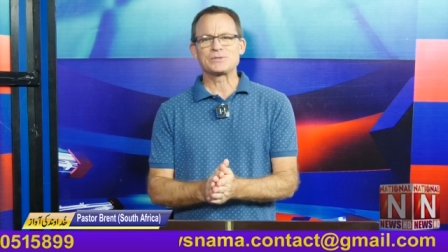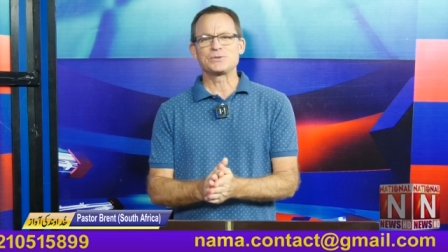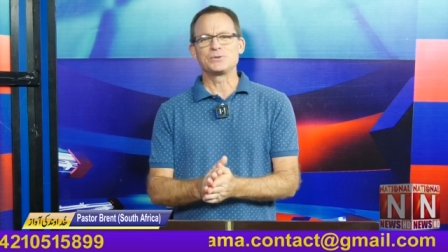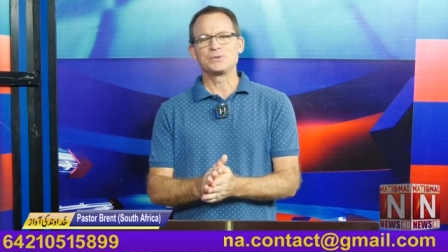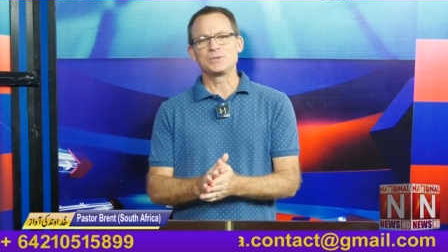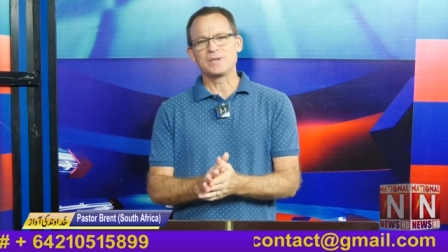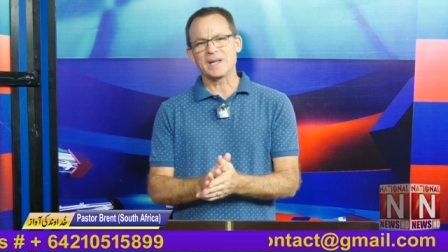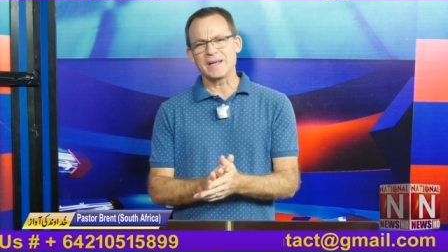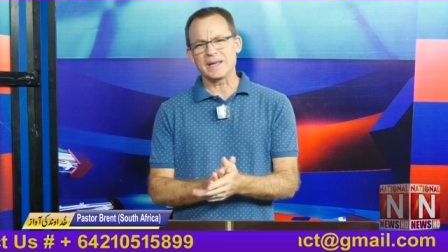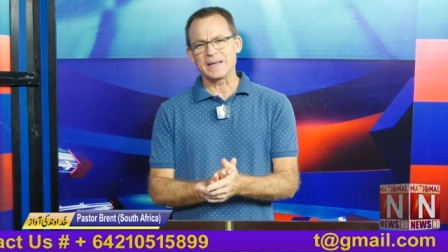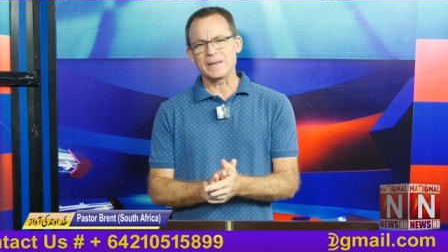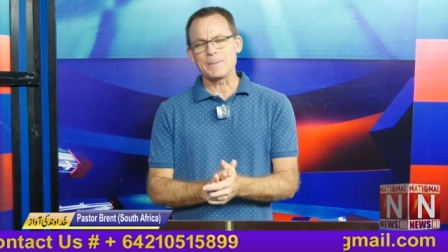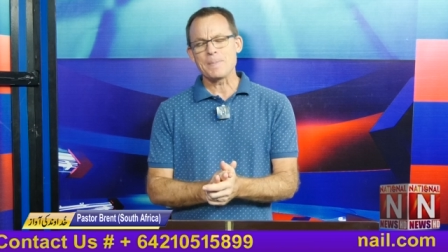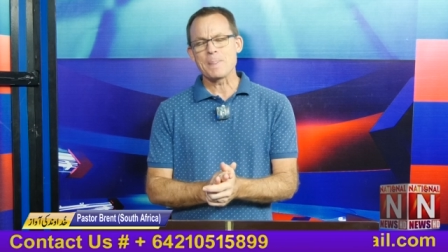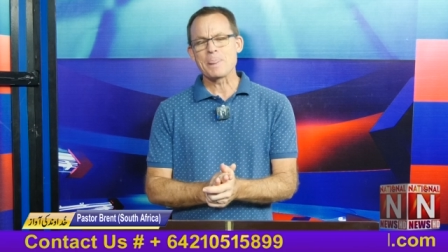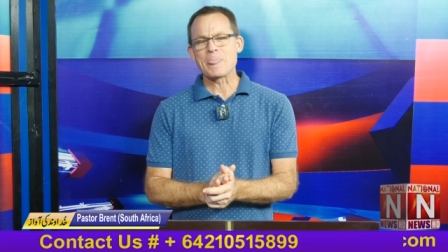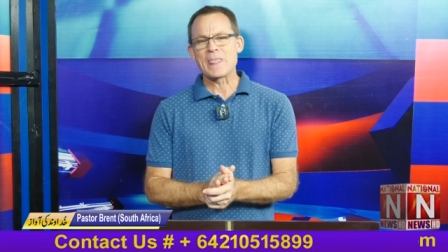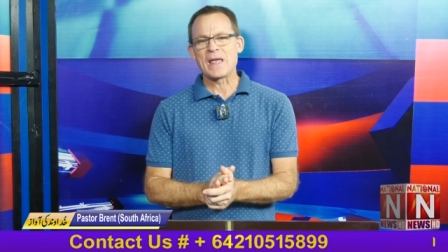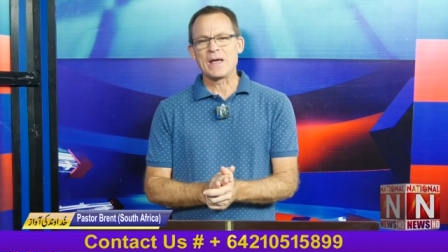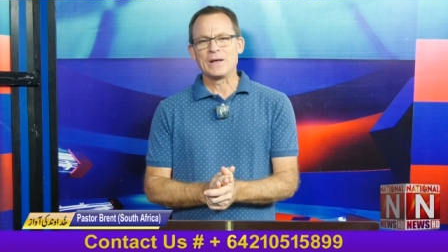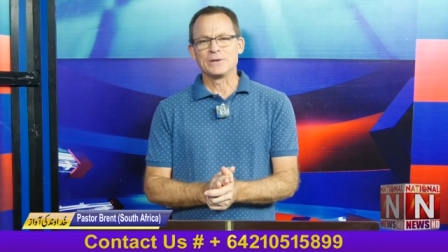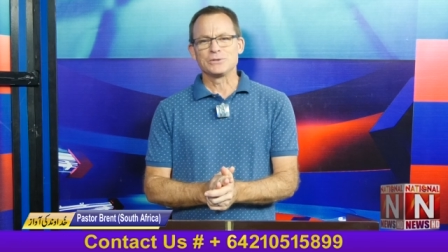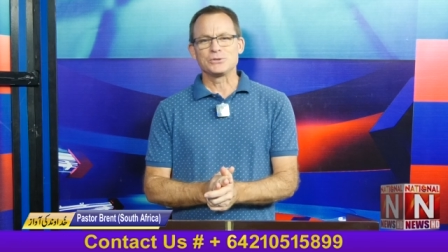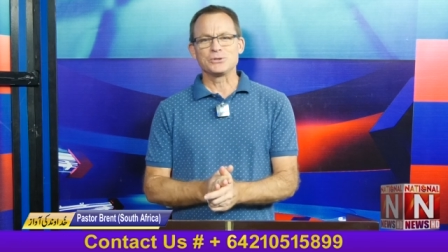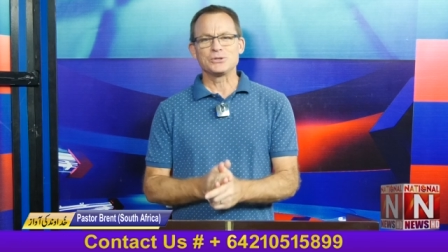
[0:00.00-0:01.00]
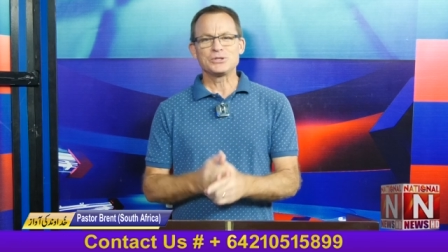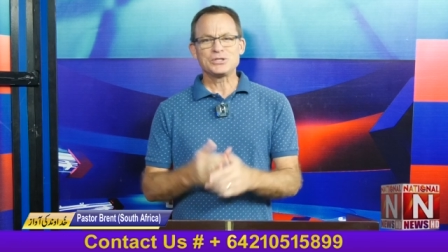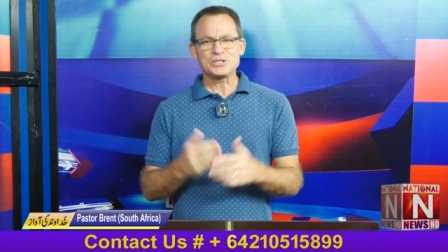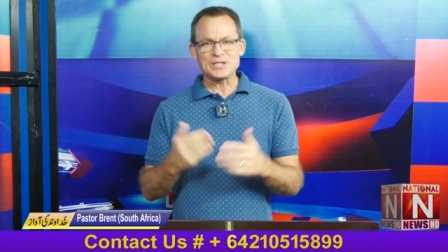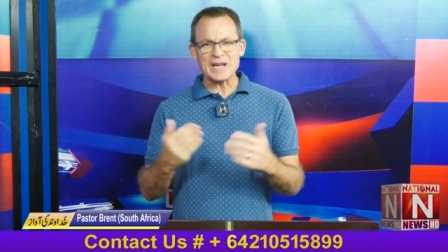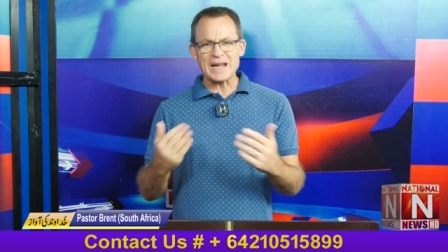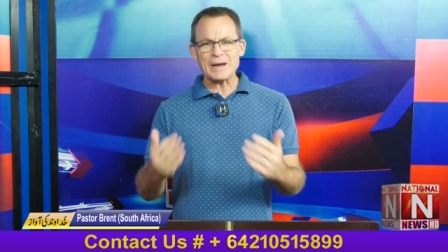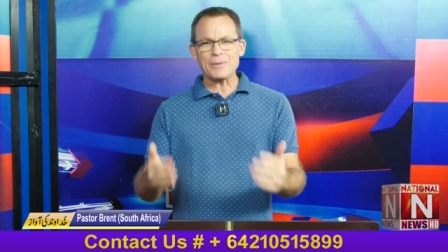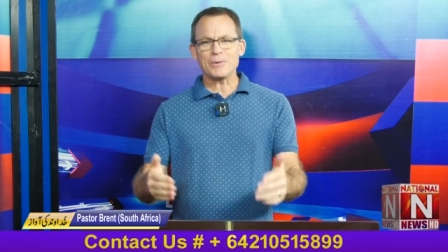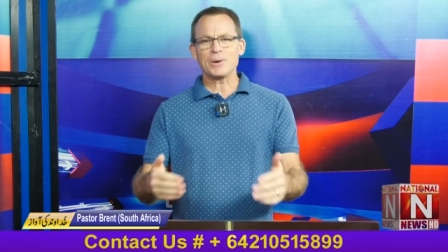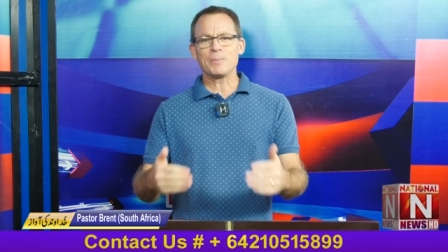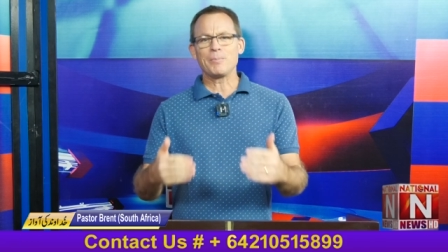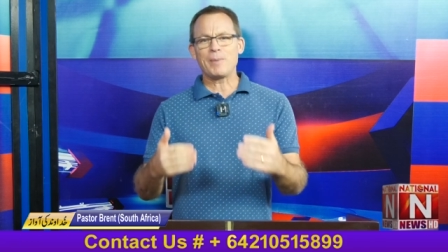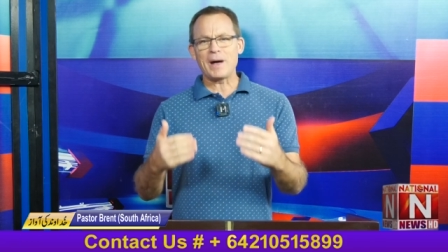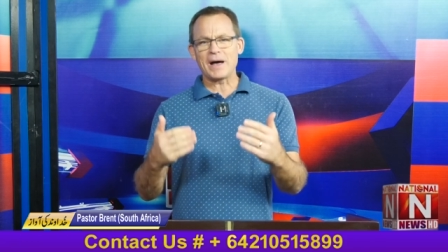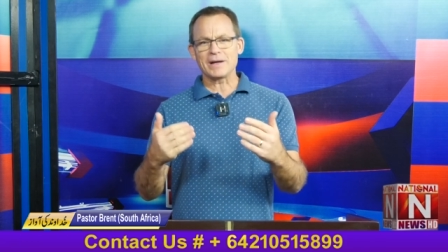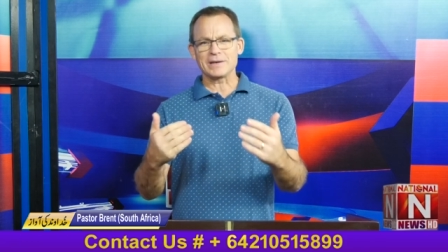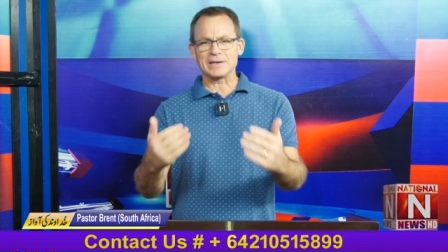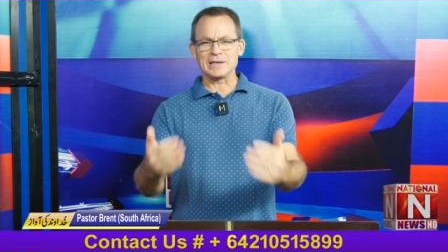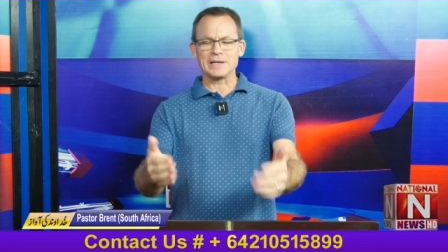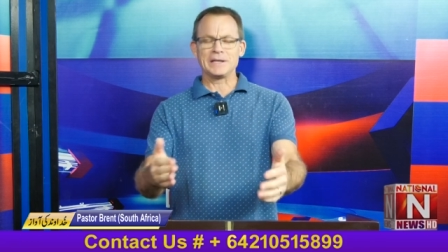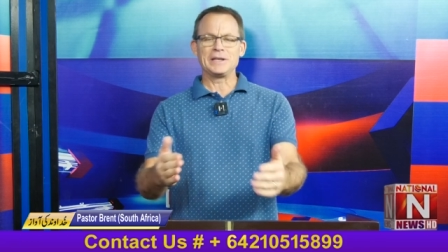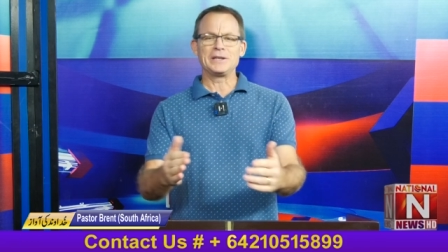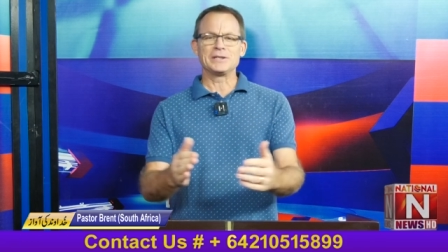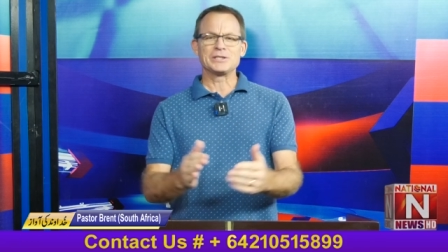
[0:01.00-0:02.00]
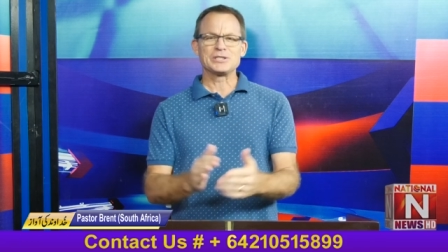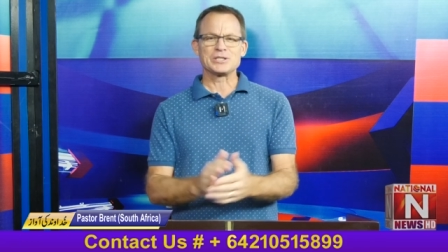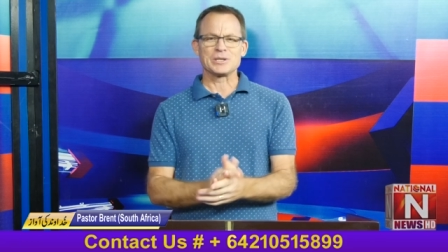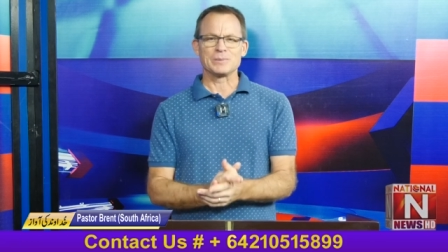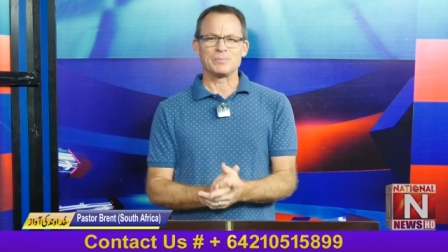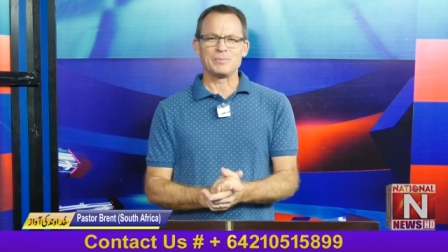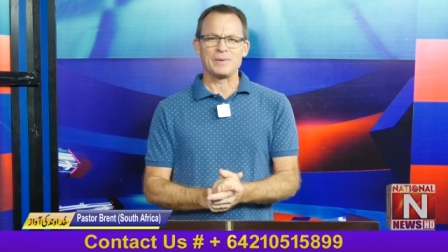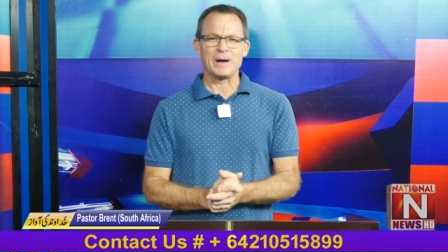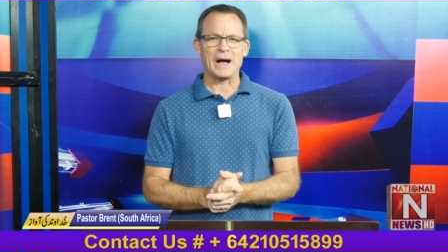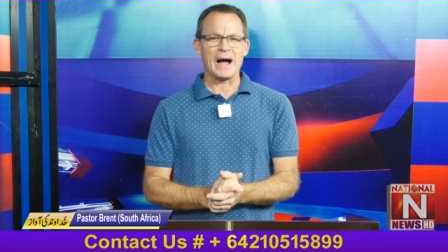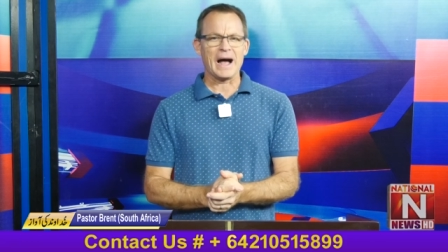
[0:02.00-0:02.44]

today to share about leadership.